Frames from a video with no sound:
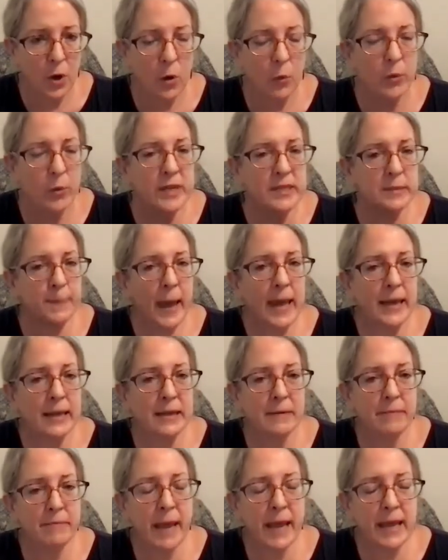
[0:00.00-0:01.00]
we
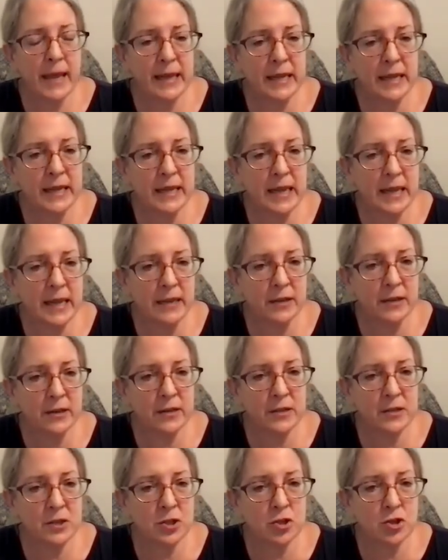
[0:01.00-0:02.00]
spend many years